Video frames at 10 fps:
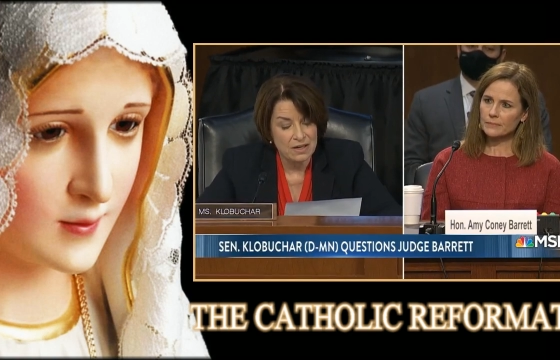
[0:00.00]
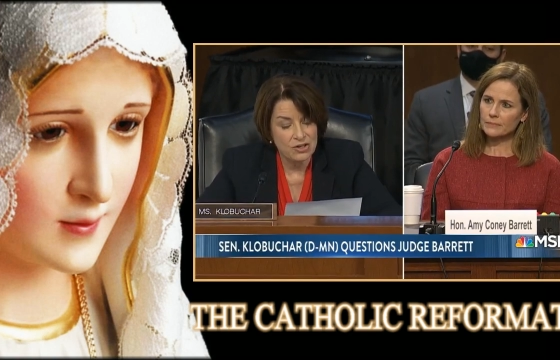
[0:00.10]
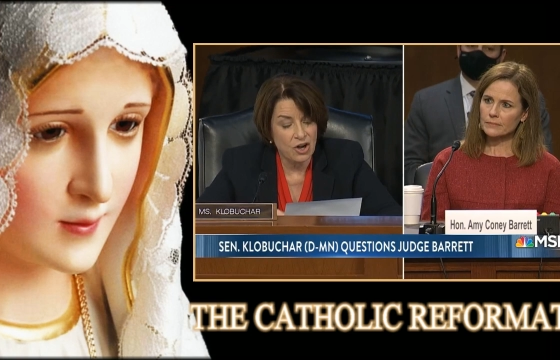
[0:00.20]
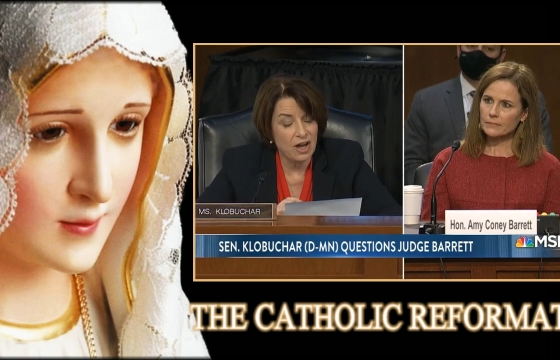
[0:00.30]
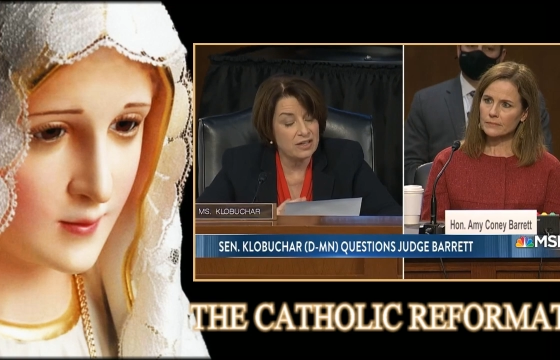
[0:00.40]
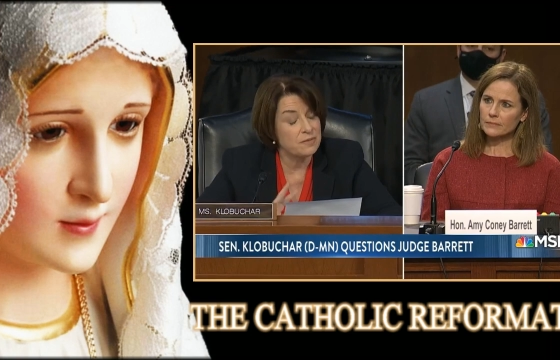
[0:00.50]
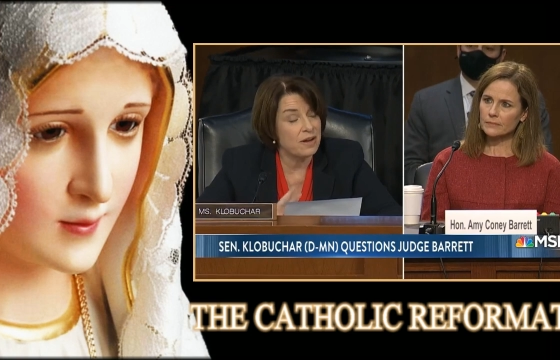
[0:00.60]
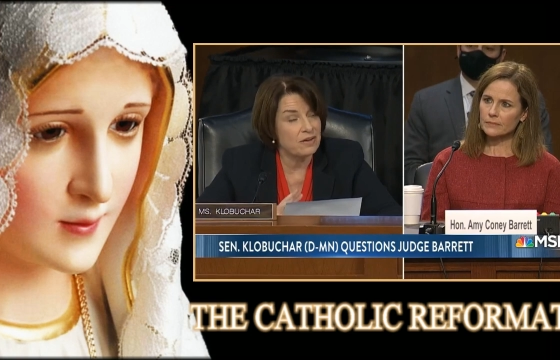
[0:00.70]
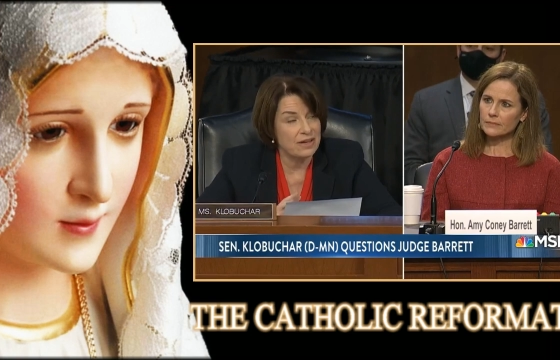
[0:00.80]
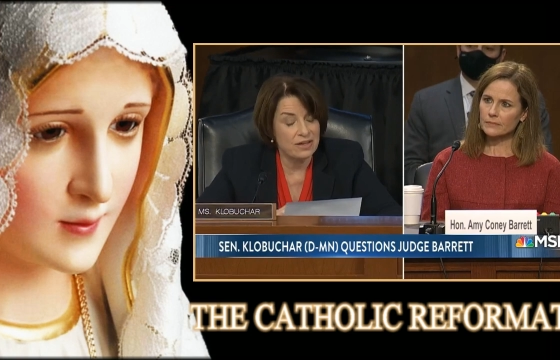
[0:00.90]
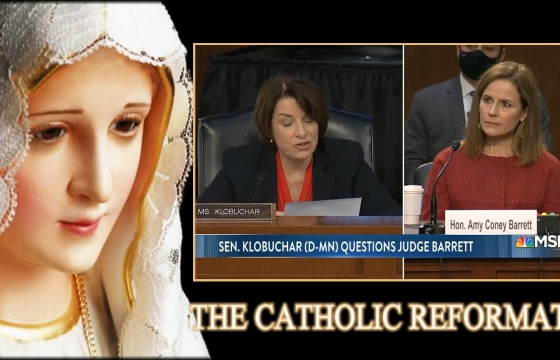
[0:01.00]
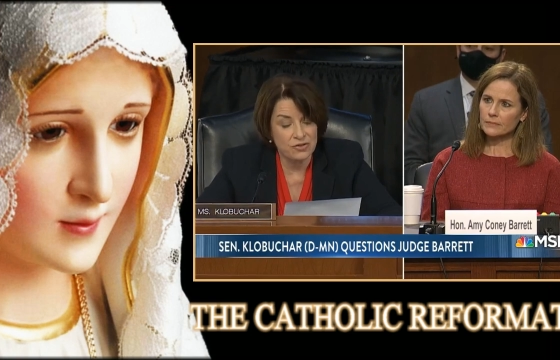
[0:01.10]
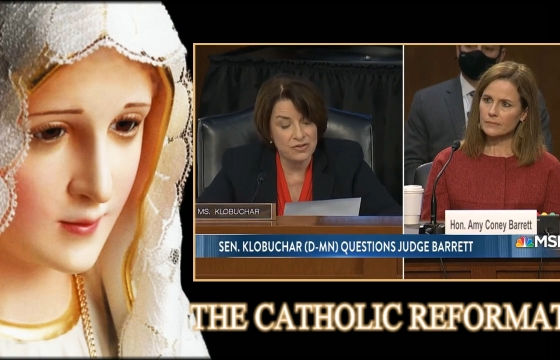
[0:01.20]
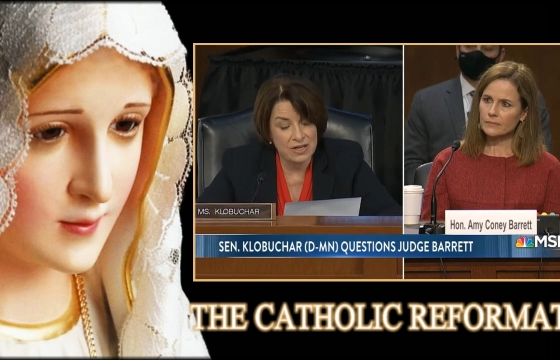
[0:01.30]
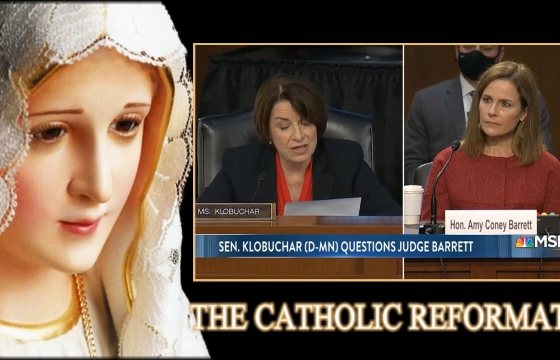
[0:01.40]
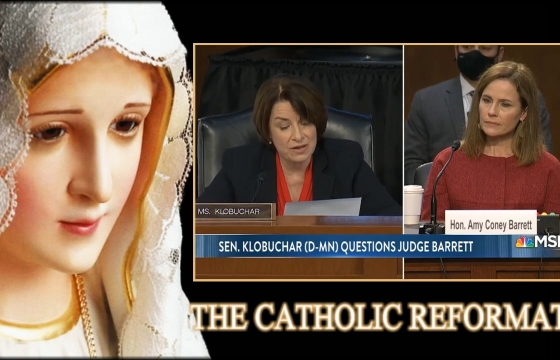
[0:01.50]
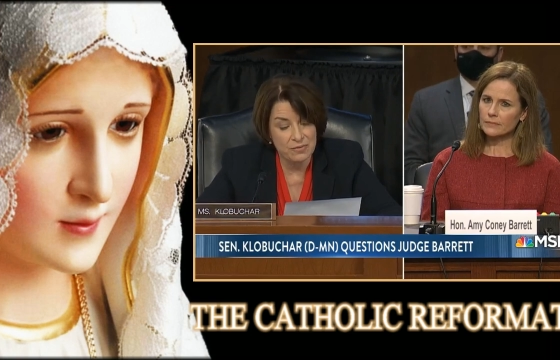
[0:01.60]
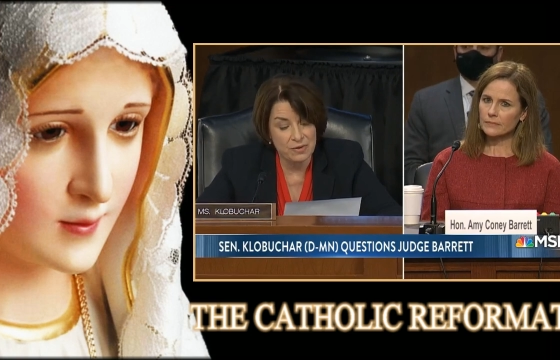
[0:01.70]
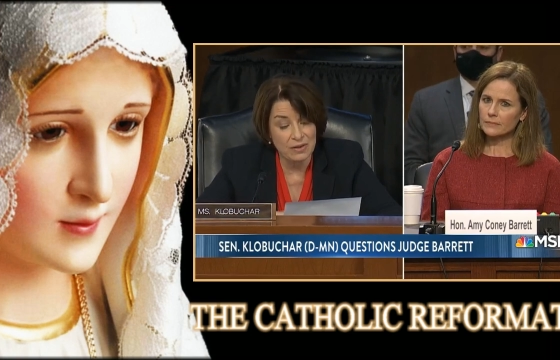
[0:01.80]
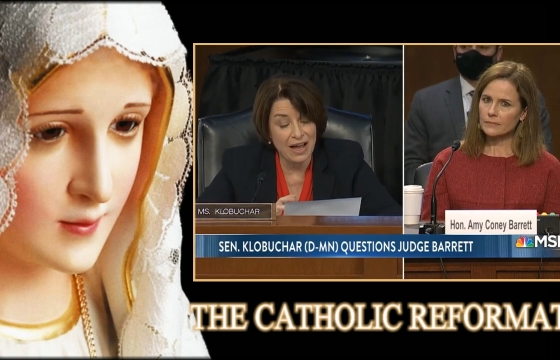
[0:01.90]
Speaker 1: talked about in- the
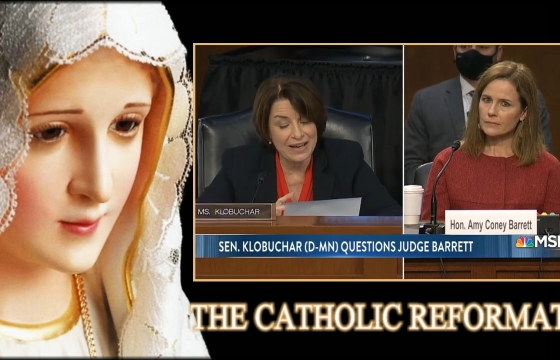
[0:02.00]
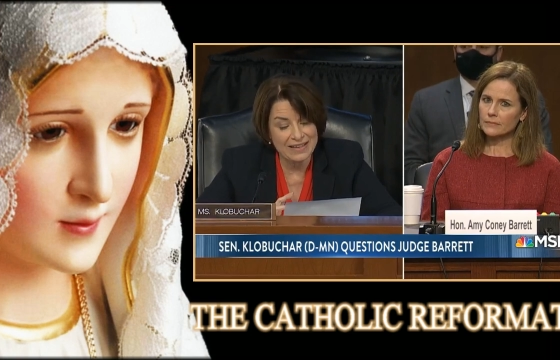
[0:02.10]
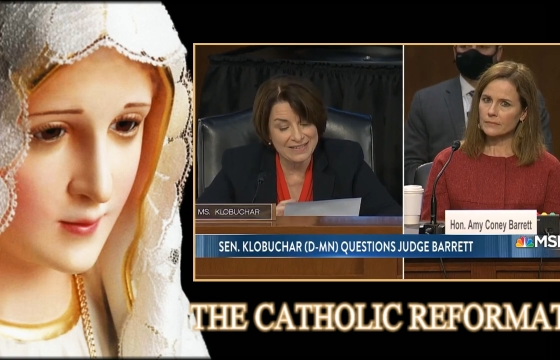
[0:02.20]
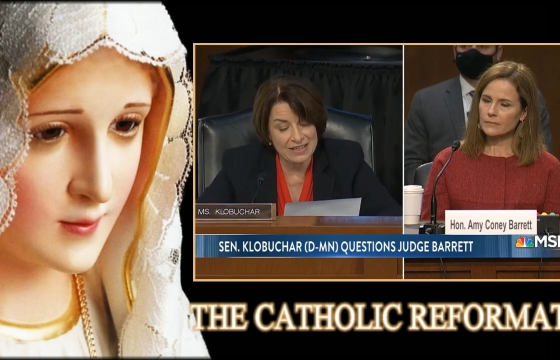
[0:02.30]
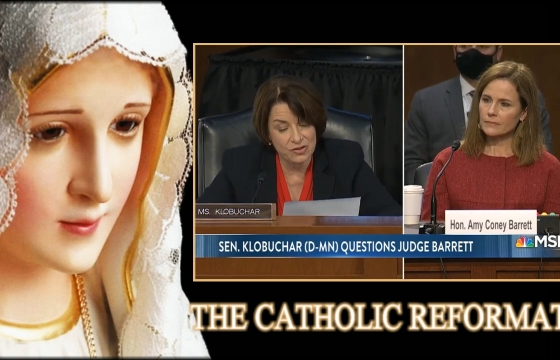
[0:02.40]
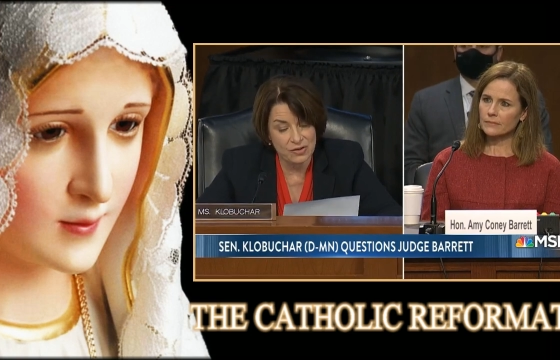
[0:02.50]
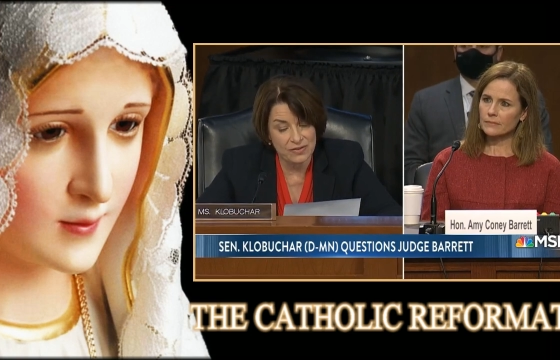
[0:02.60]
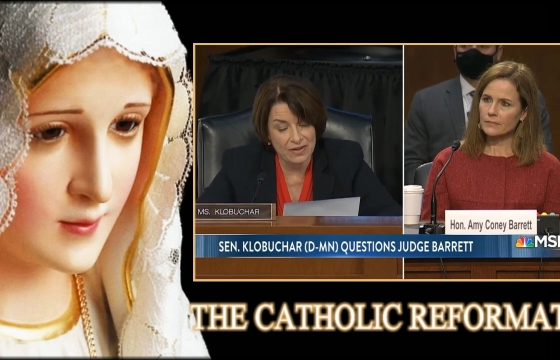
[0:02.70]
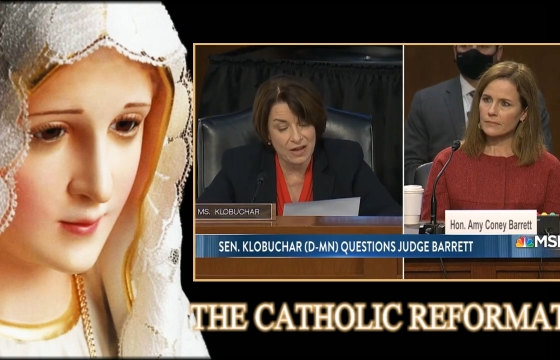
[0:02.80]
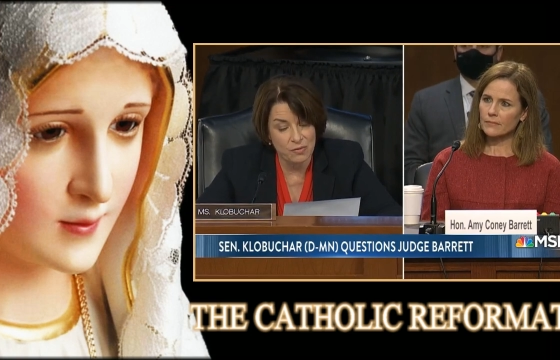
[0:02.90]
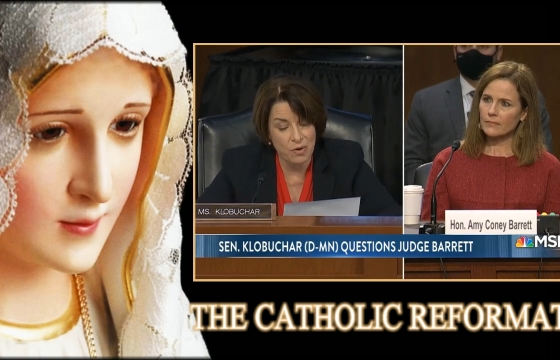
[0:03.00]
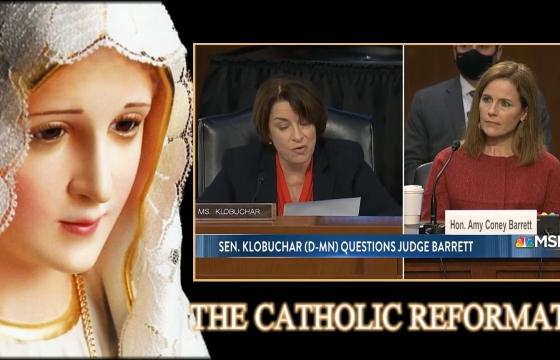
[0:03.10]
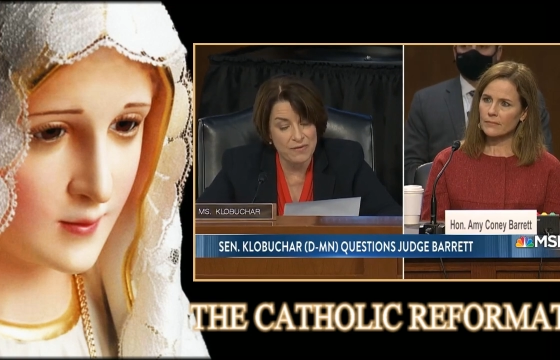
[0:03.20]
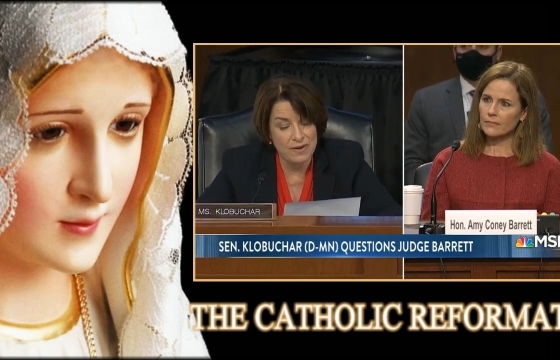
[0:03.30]
reliance interest on Roe